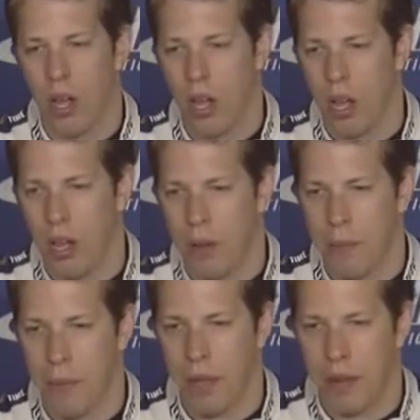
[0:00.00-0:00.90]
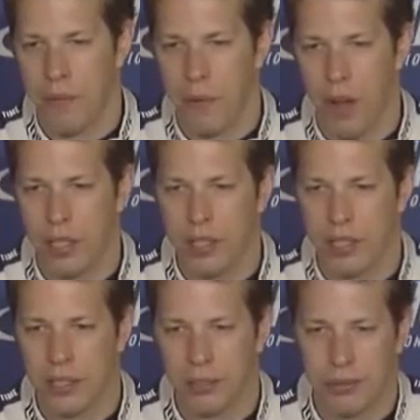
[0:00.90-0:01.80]
Um, and for us,
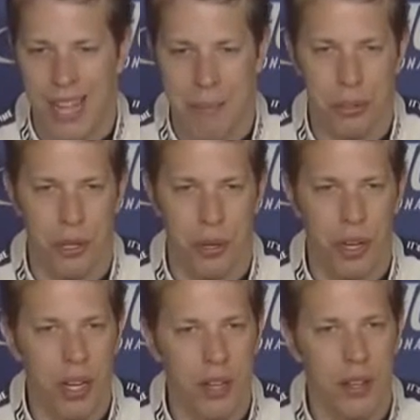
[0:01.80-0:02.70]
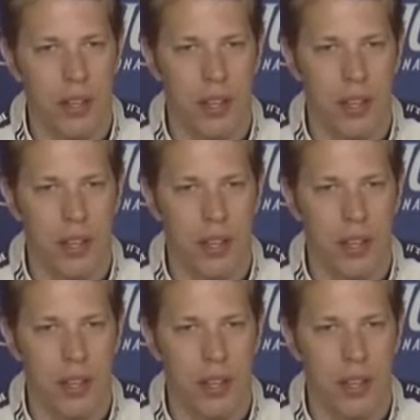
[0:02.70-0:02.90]
it's opportunity.